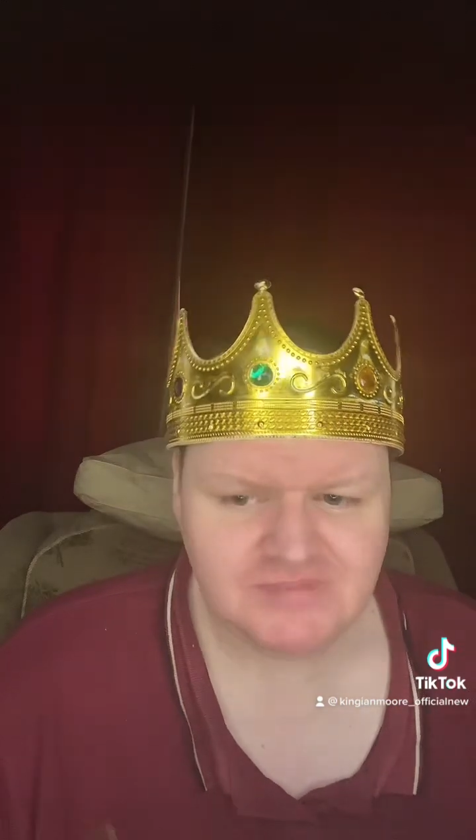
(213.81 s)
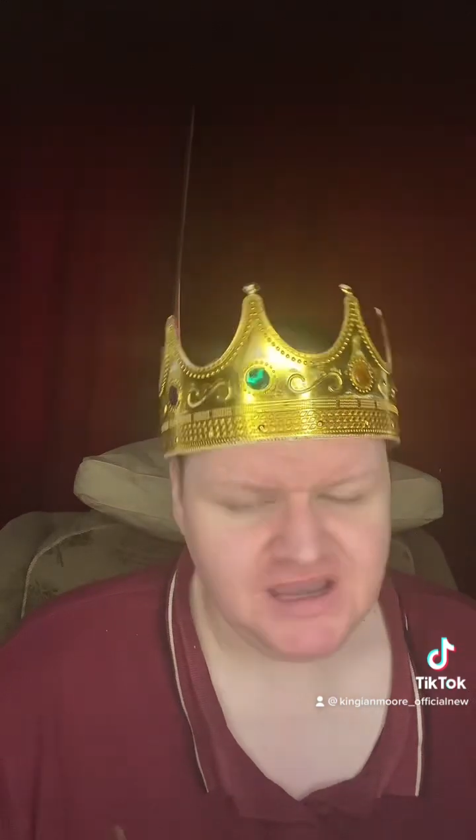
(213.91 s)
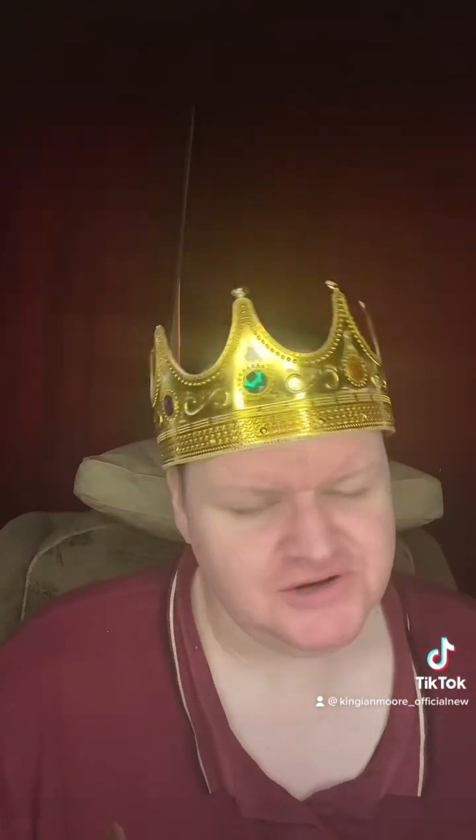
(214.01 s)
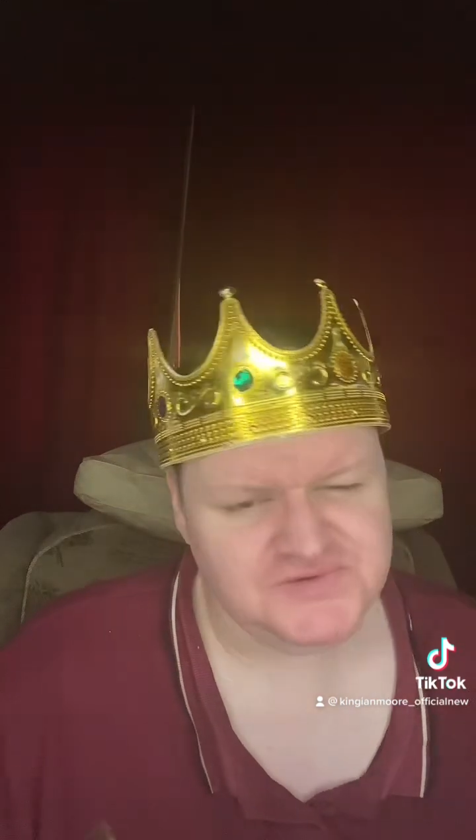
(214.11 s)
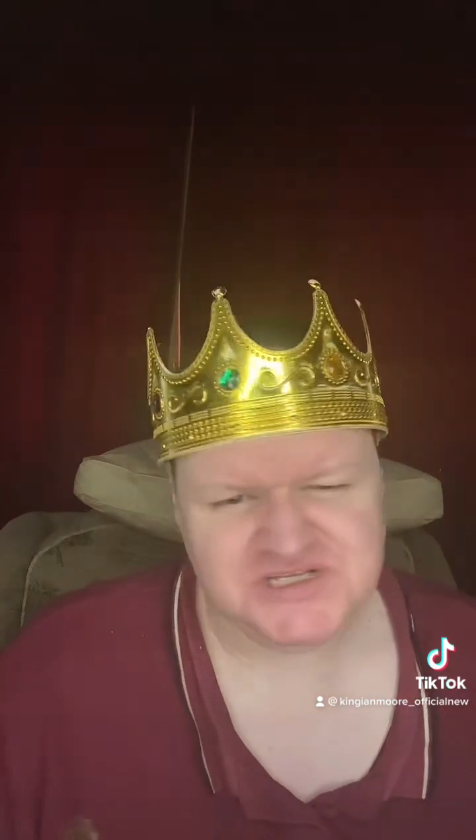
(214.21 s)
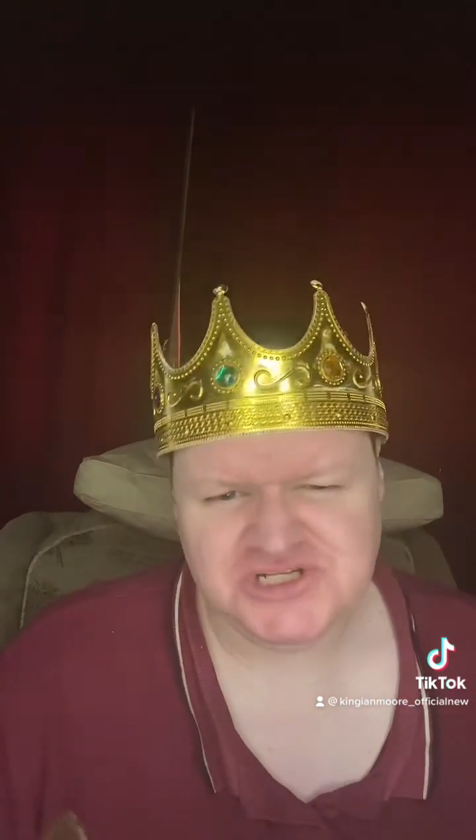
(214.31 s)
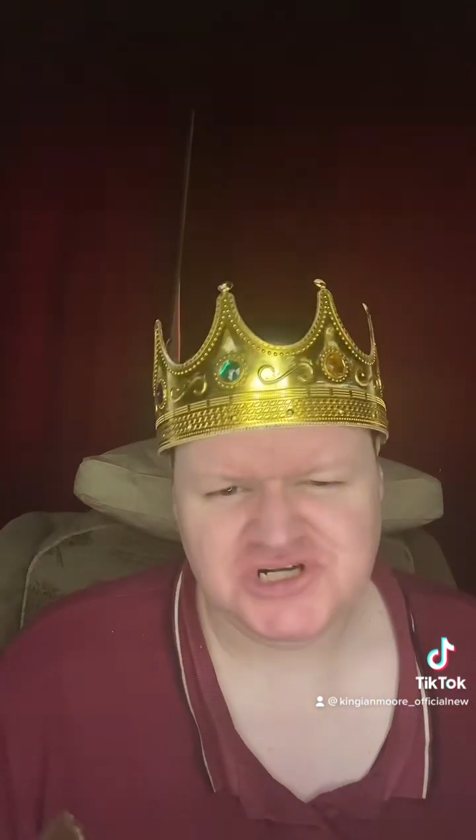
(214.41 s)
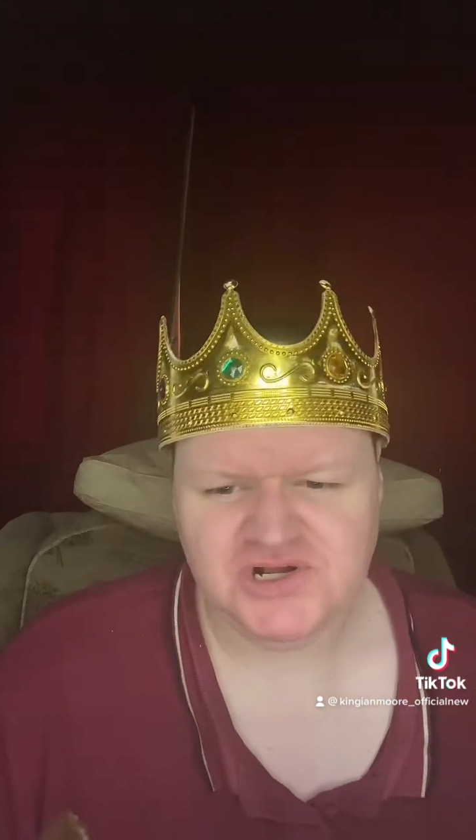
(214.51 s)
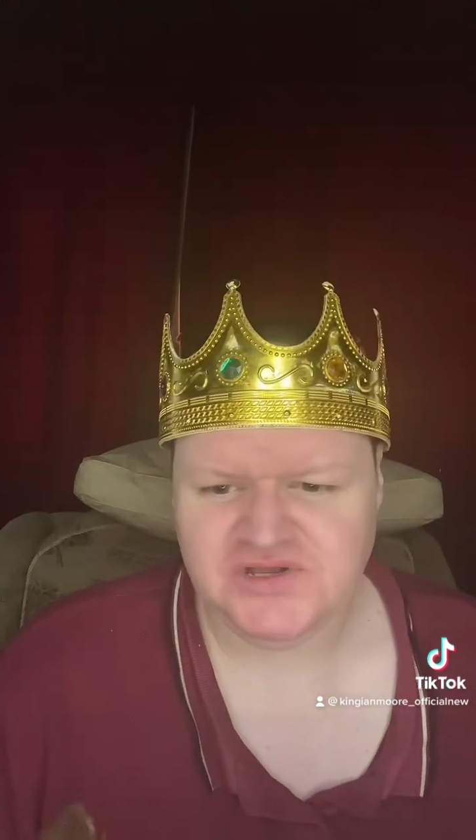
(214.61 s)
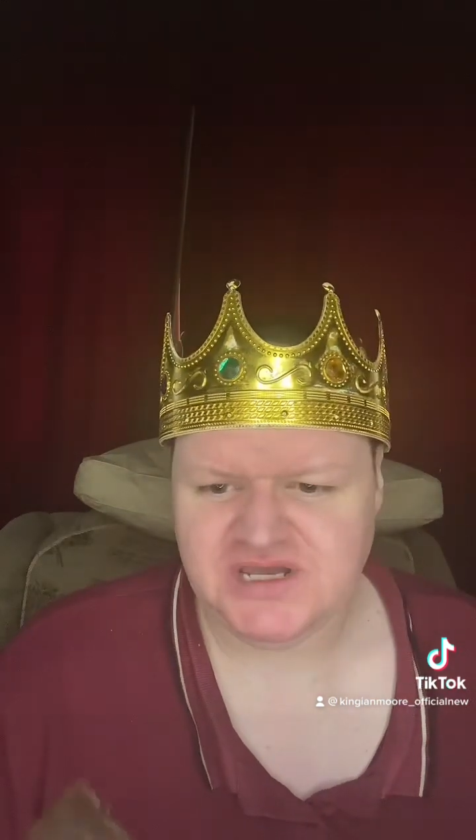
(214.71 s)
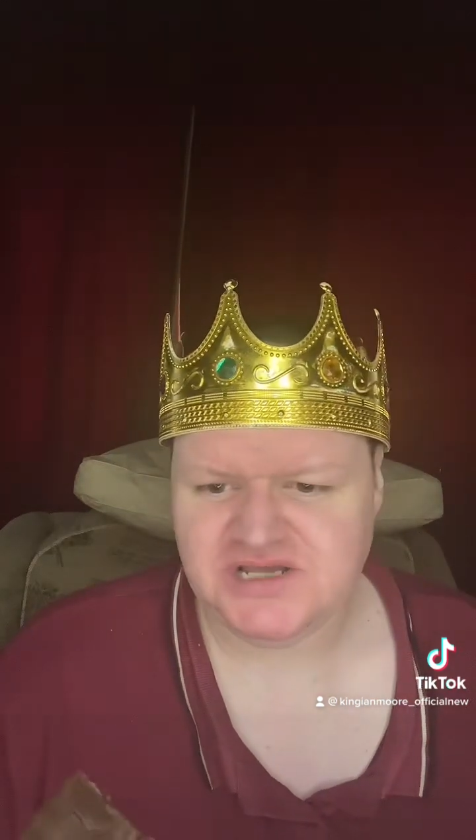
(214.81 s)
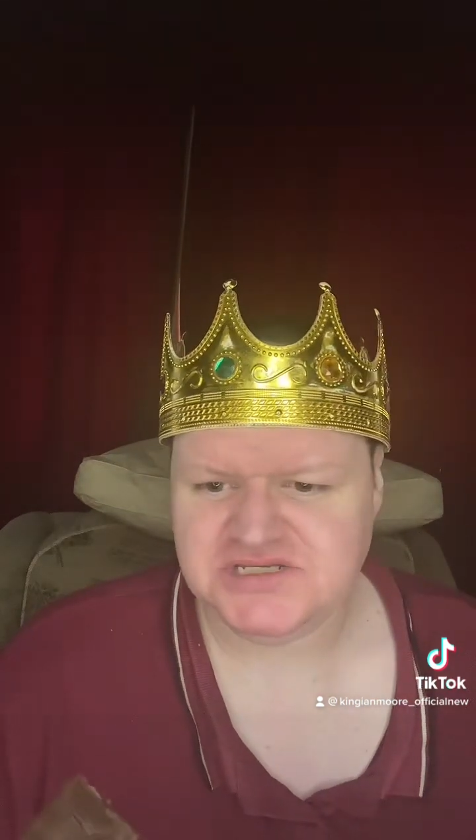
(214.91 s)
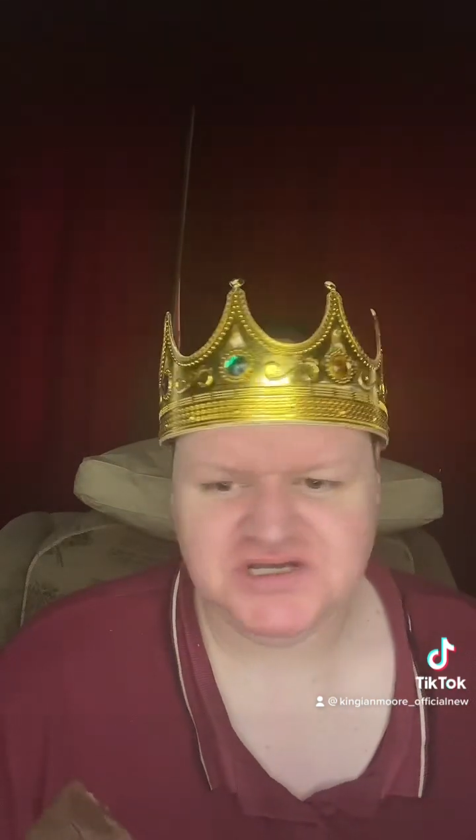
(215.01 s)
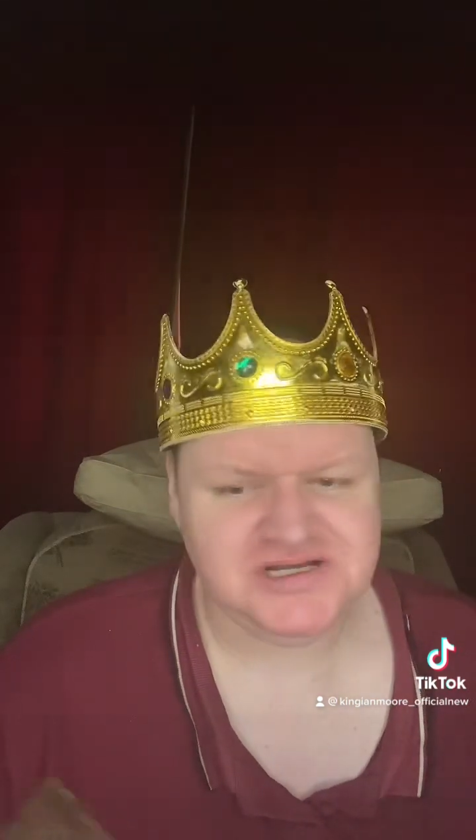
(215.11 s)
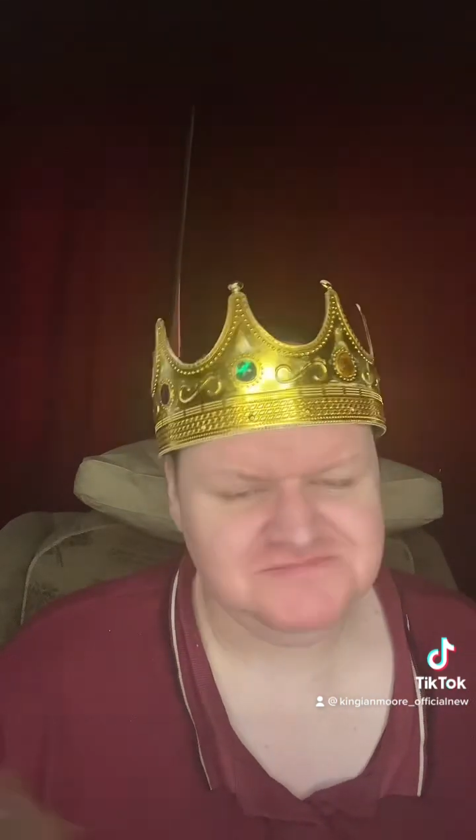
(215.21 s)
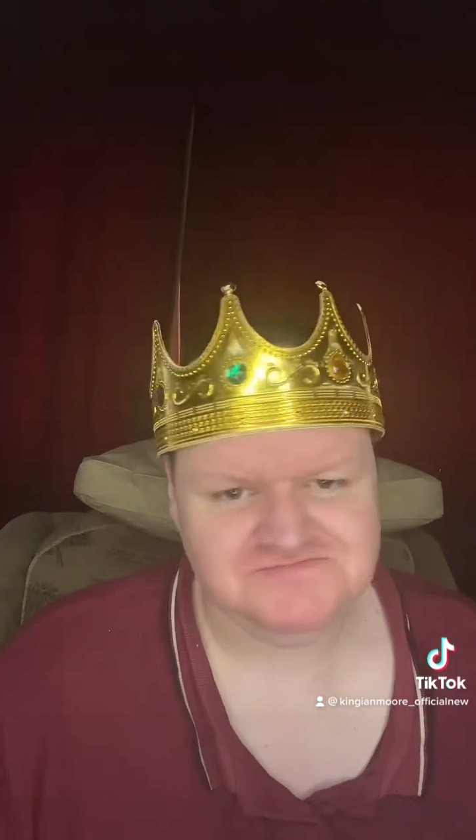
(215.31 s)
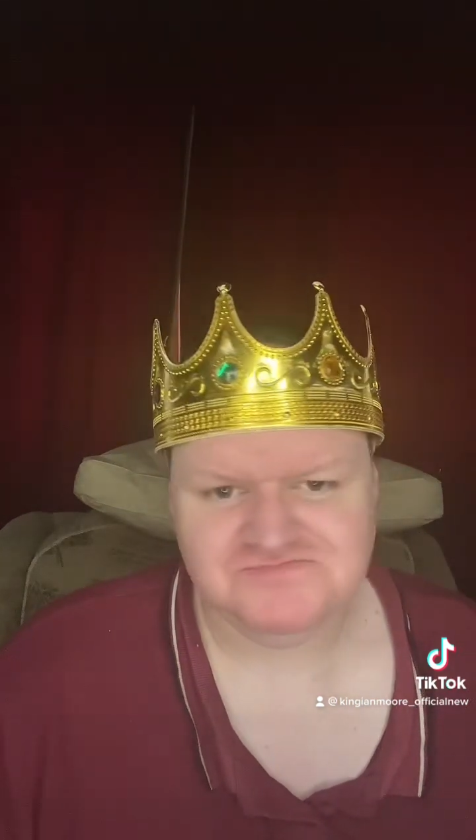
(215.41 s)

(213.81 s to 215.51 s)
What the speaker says: And obviously the chocolate on the outside.